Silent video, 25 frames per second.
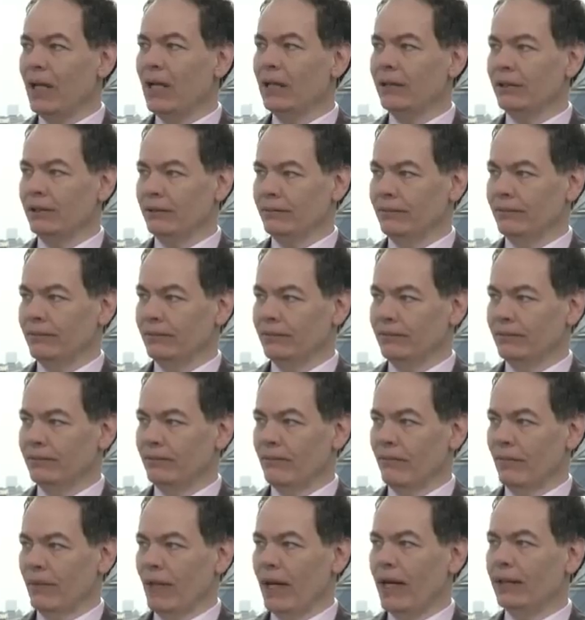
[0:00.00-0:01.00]
volume
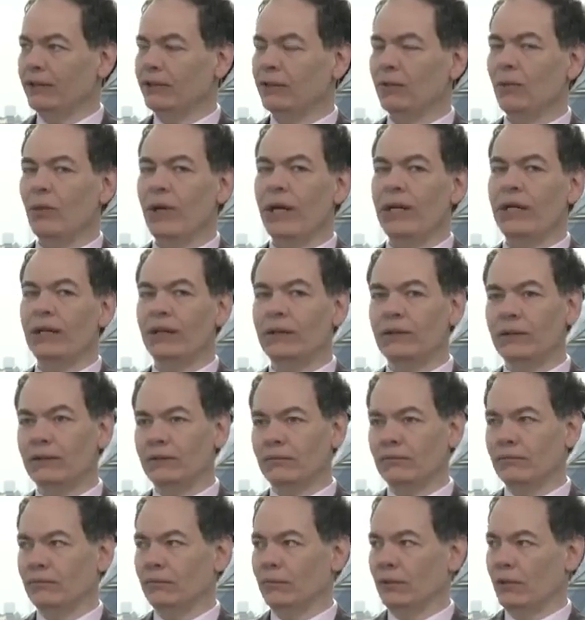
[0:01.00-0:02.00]
as a way to
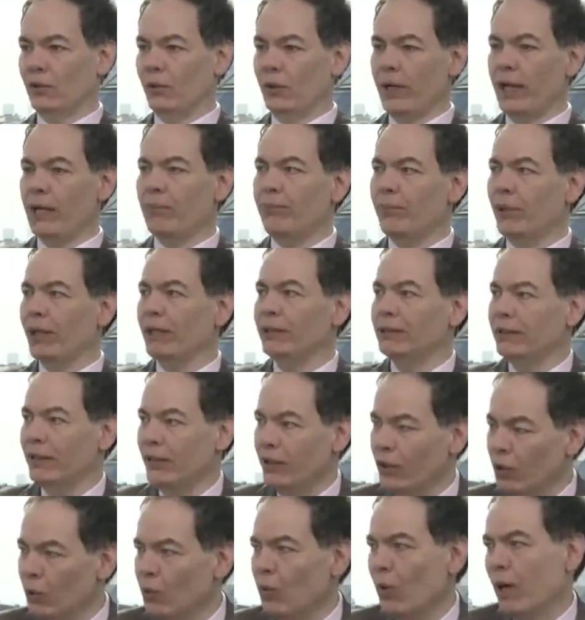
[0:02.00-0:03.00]
create a price
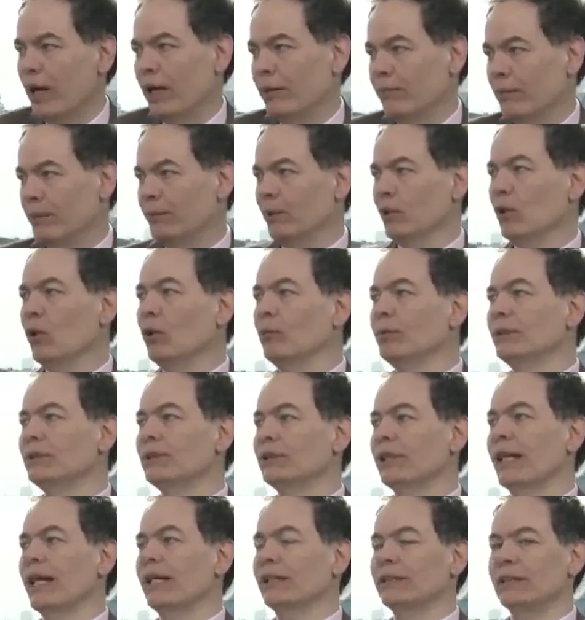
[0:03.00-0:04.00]
that you want. Remember, Goldman
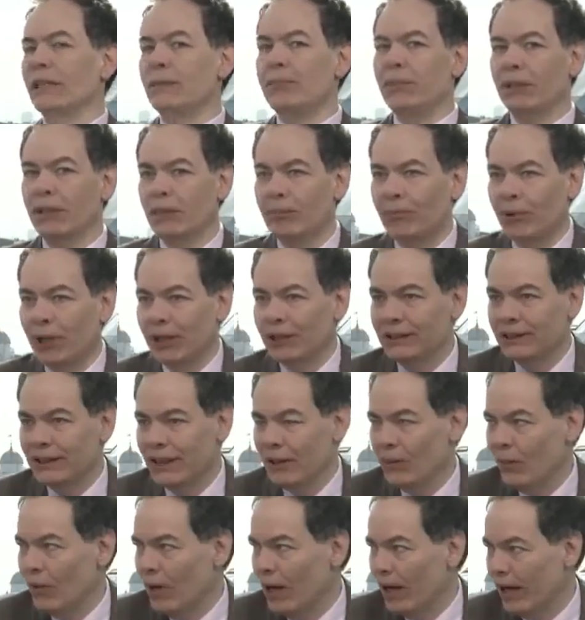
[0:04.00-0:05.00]
Sachs, they pick a price
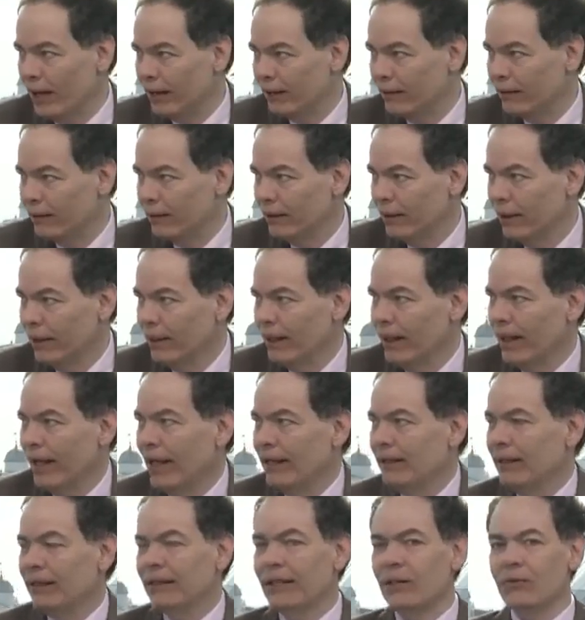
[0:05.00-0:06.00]
they want,
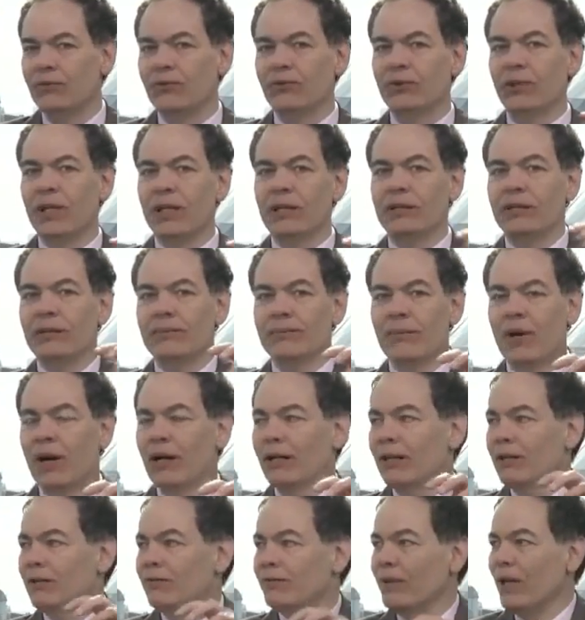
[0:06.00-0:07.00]
and then they flood the
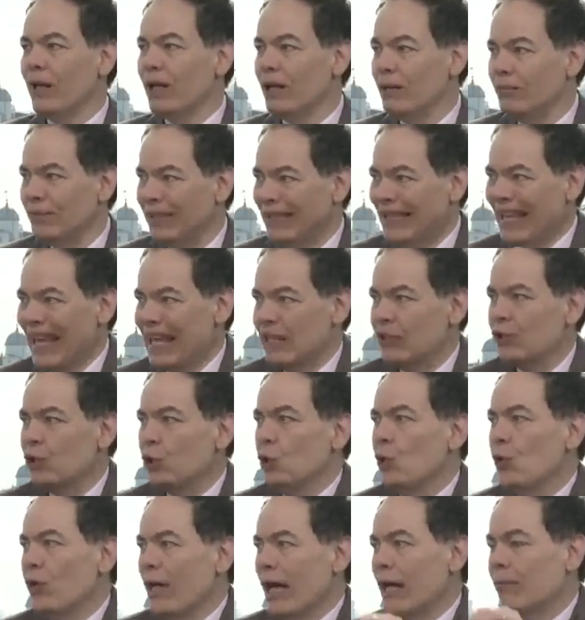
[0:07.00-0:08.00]
market volume to get
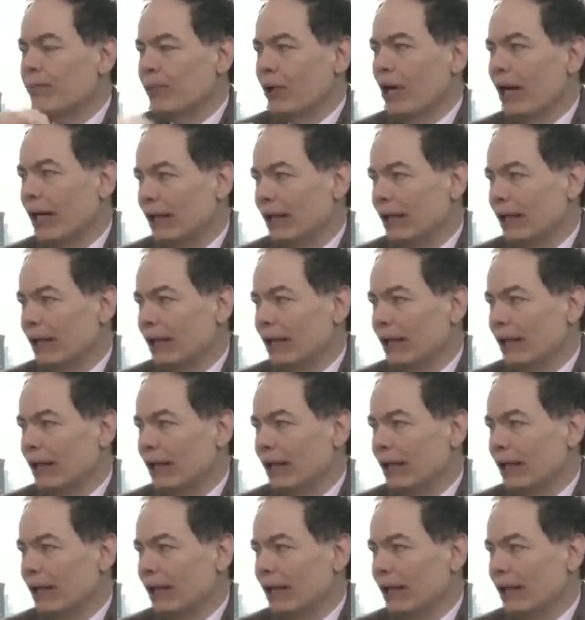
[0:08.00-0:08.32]
to that